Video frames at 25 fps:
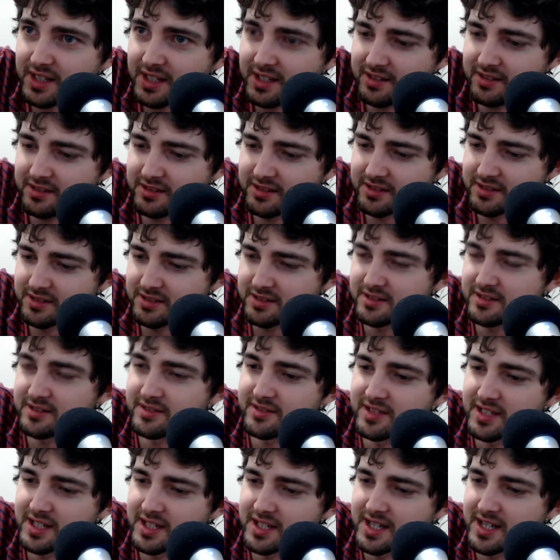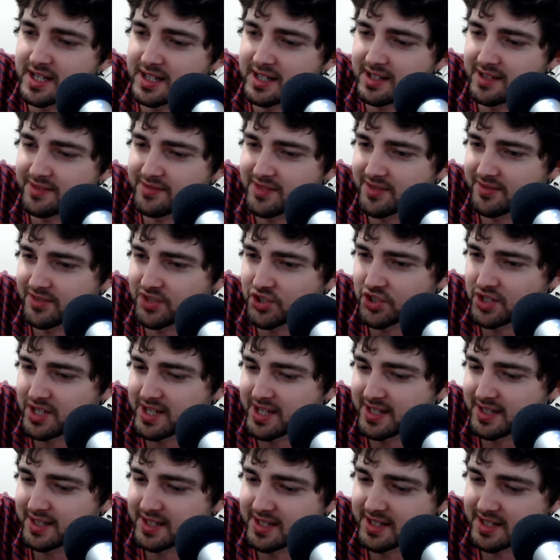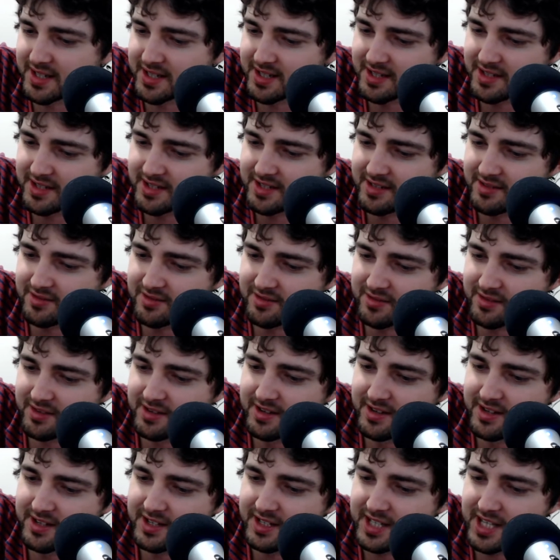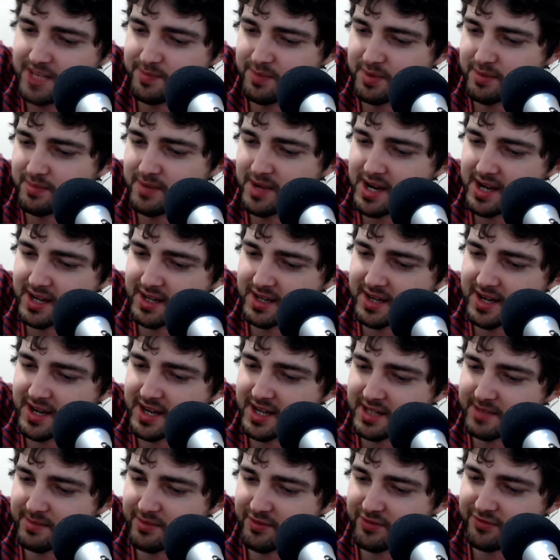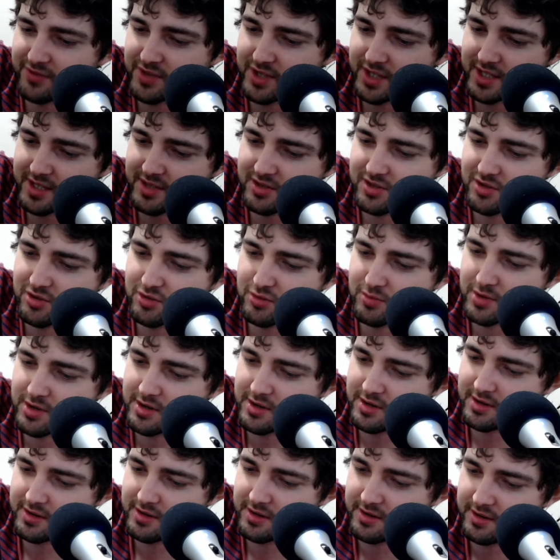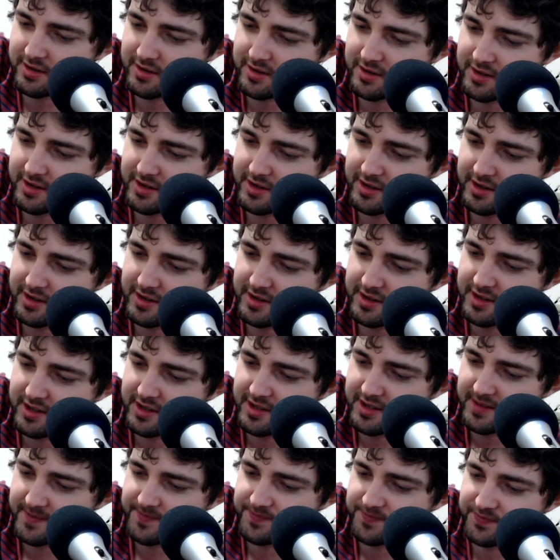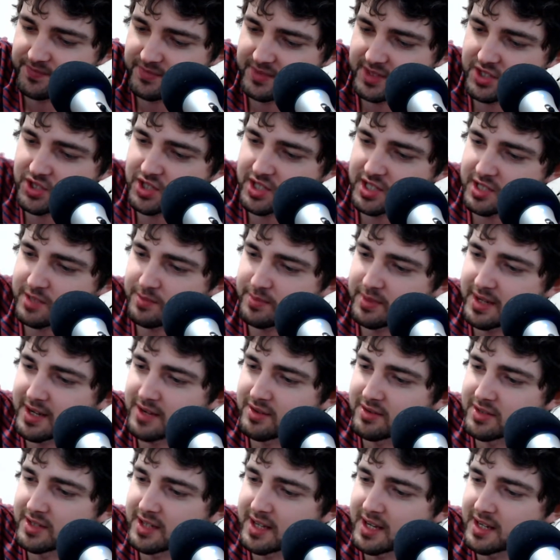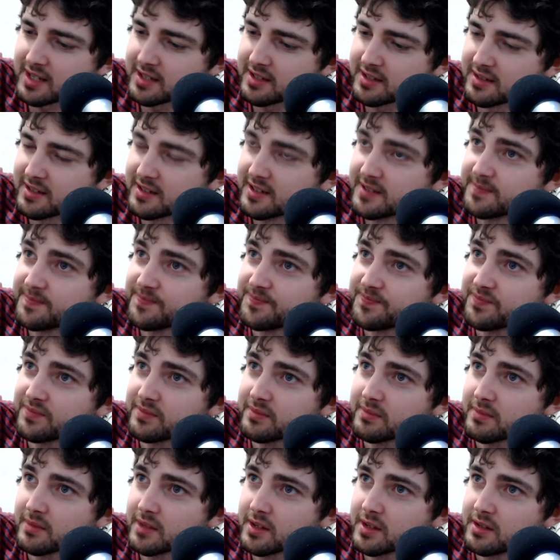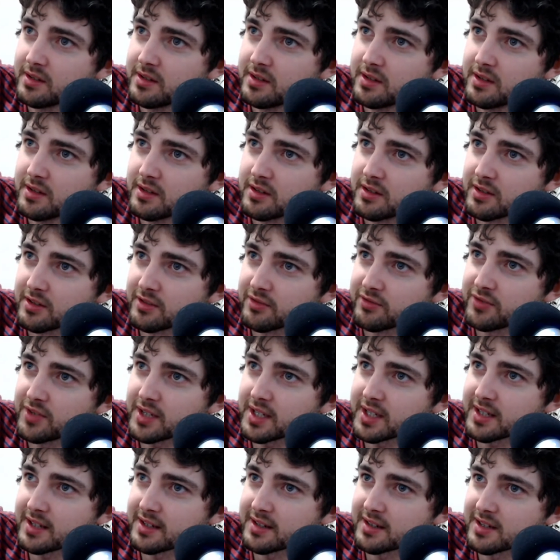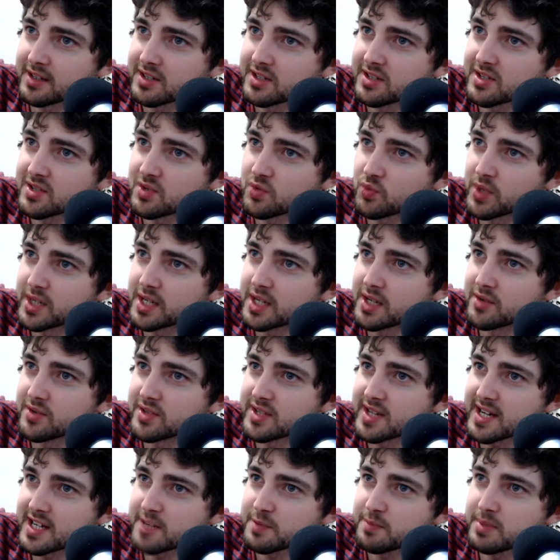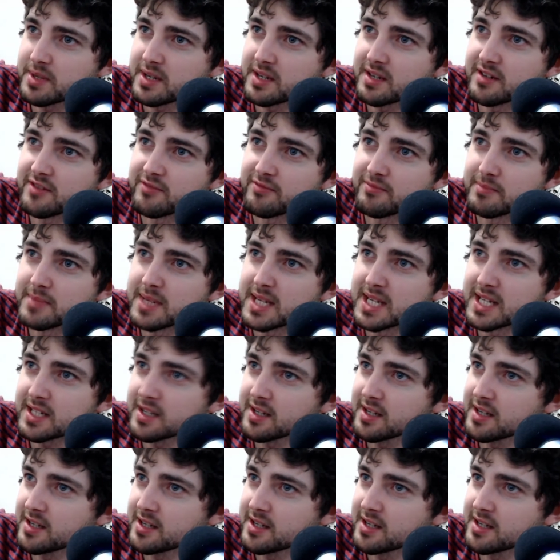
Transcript: Oh god, I've never tried this. Keep in mind, guys, I'm a fucking zoomer. This shit's been outdated. Like fucking, this is Windows XP of meat.